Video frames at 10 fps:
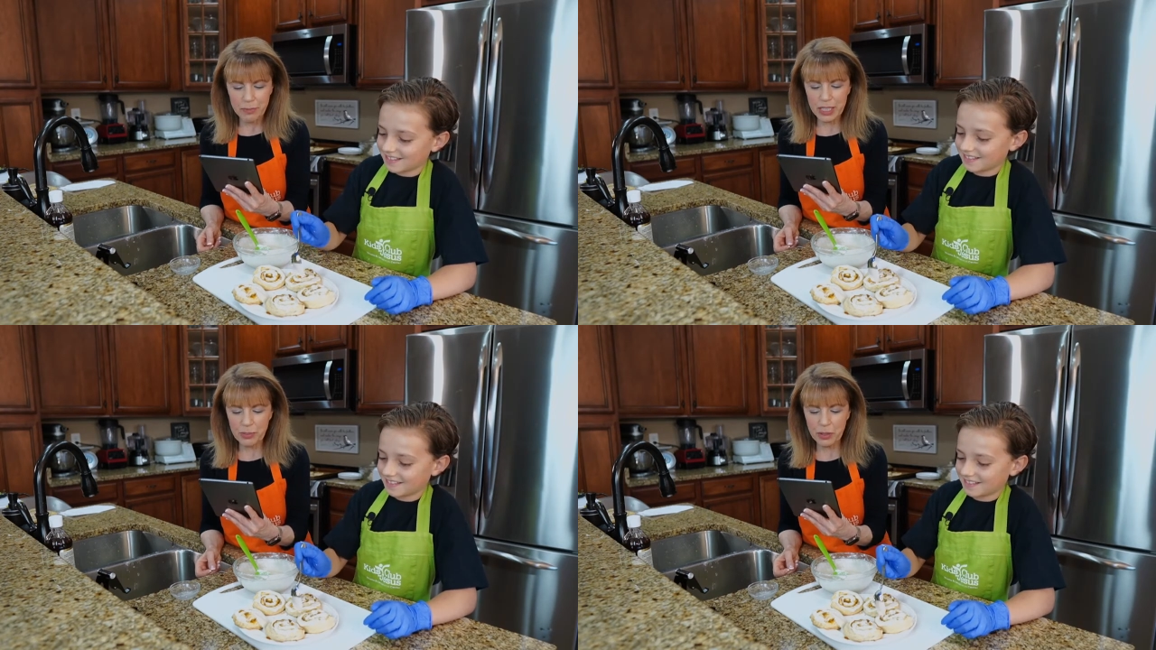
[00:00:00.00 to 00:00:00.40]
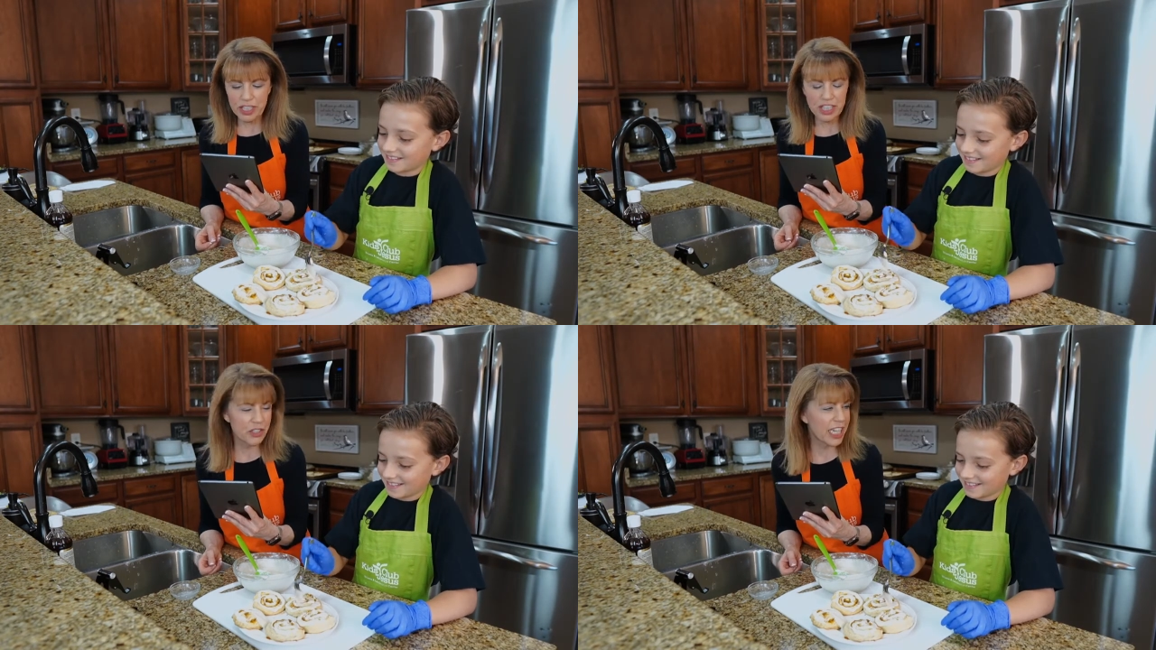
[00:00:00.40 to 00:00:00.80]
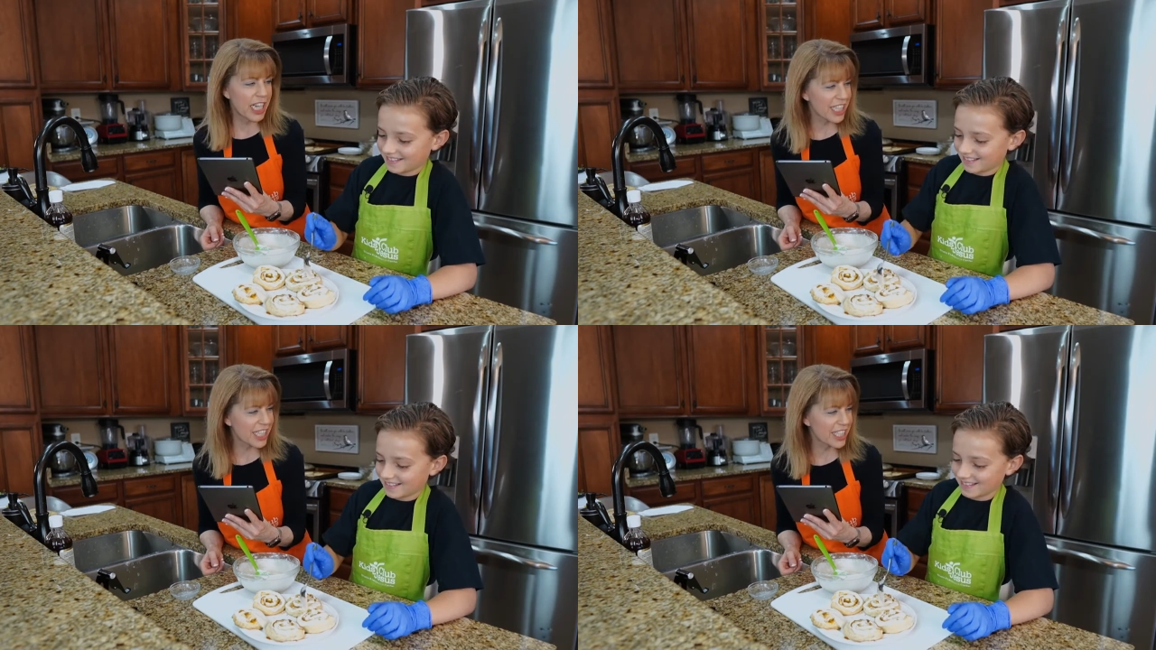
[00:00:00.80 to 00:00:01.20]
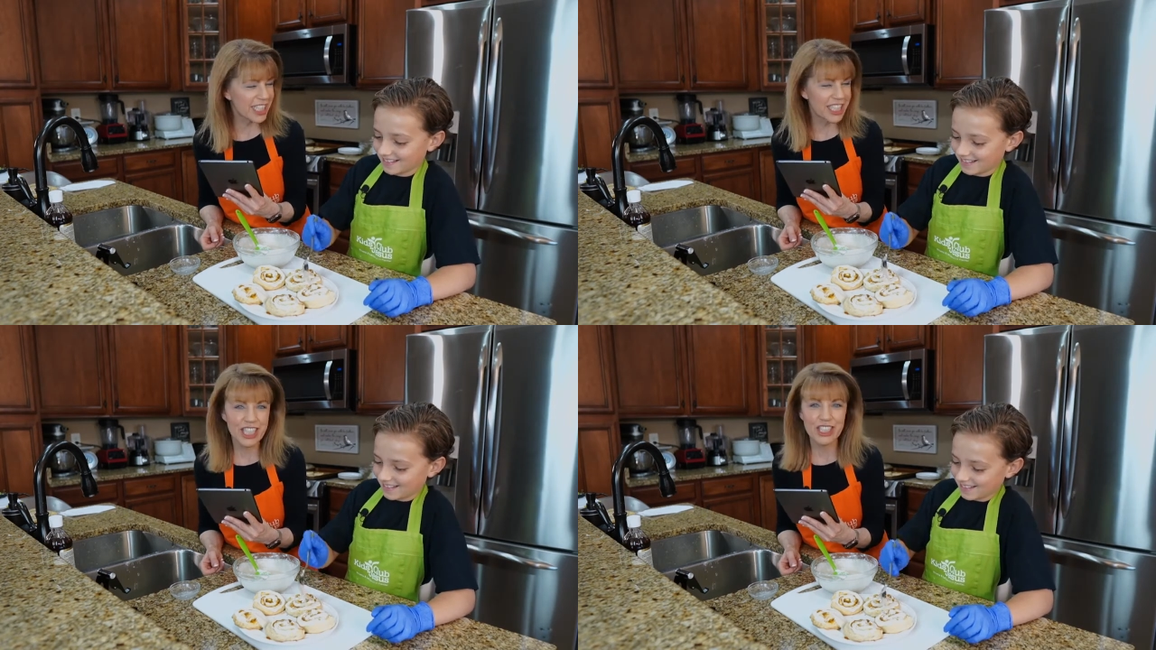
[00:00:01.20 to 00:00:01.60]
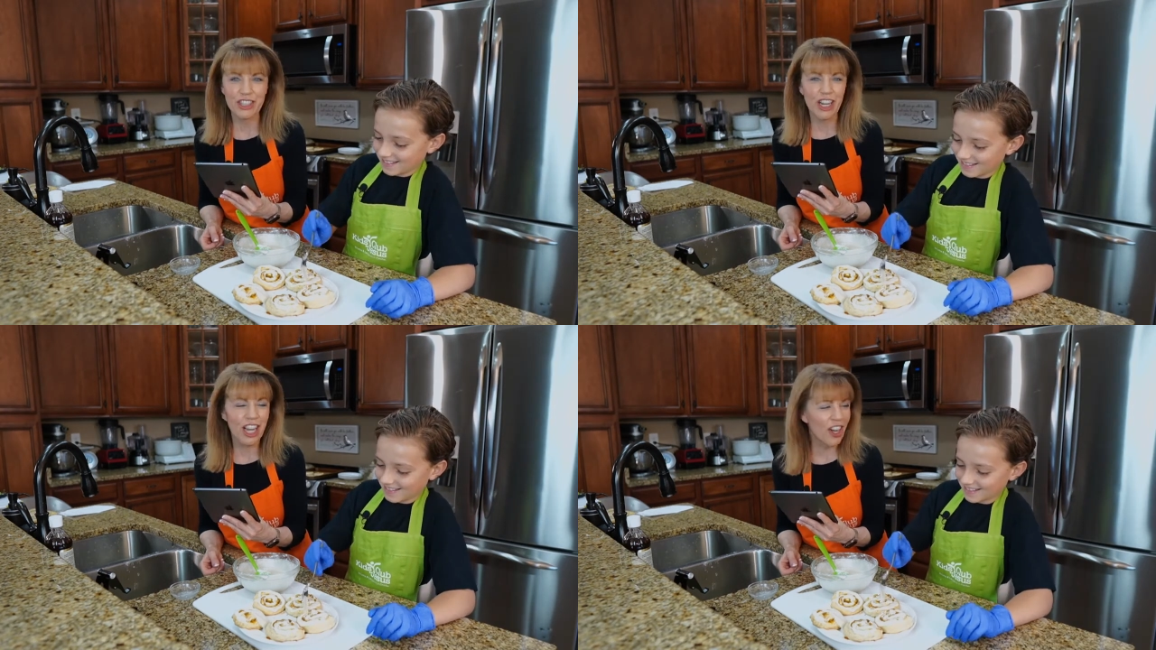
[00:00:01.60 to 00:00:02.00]
Speaker 1: Miss Brenda, you're an excellent
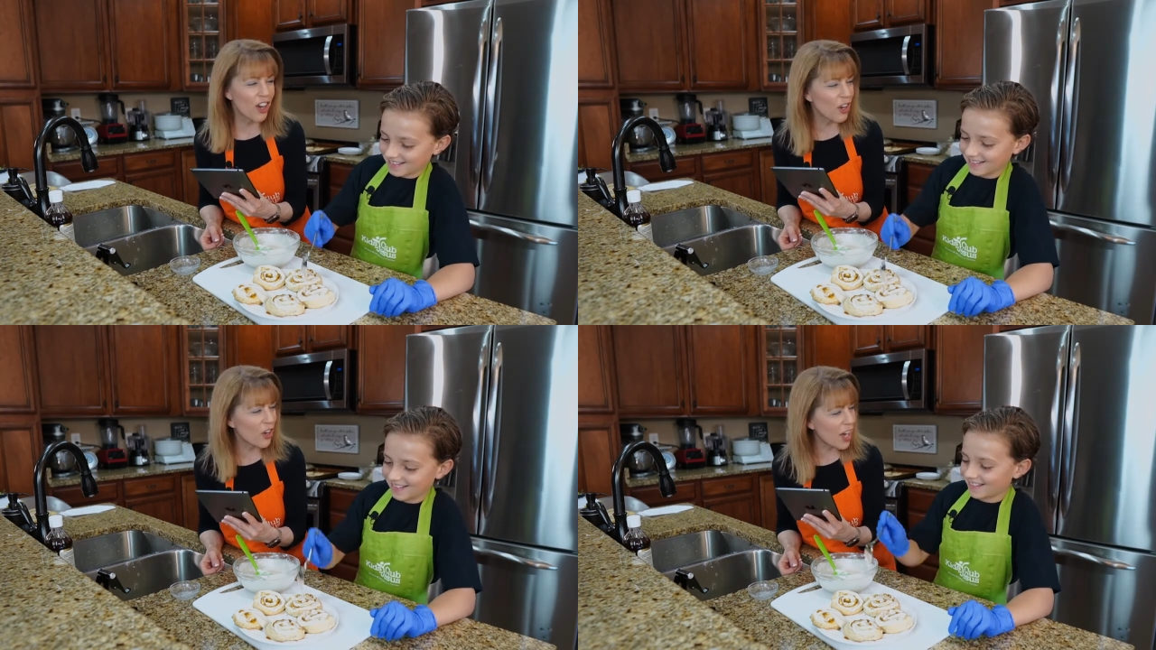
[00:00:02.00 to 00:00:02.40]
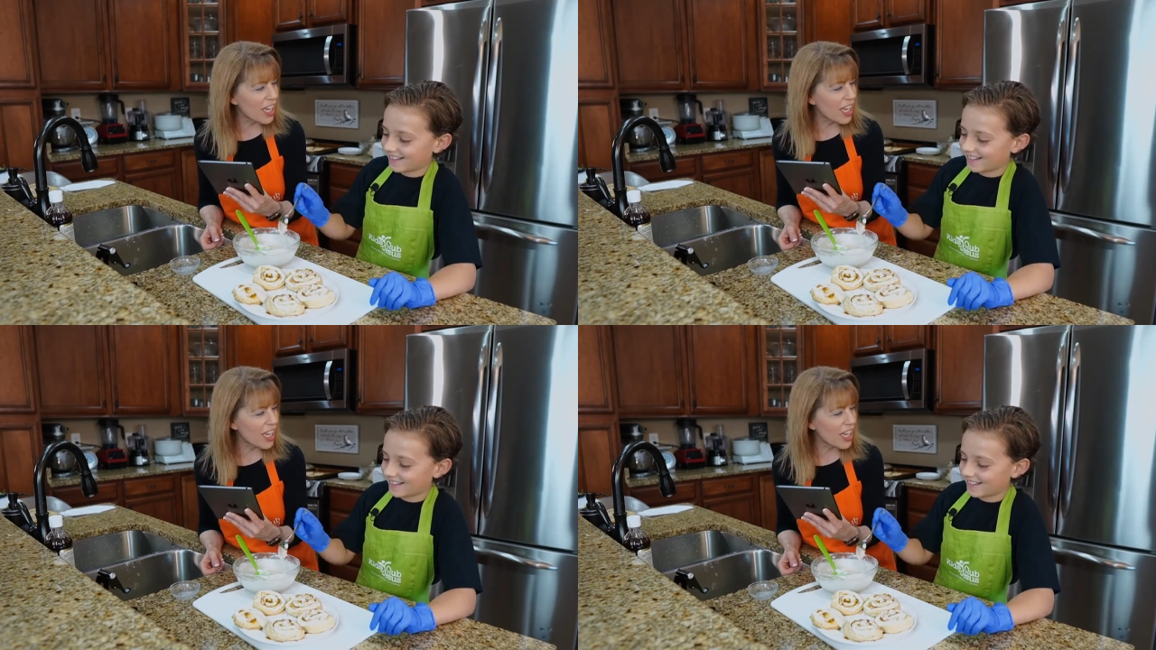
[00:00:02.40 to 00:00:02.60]
teacher. Oh,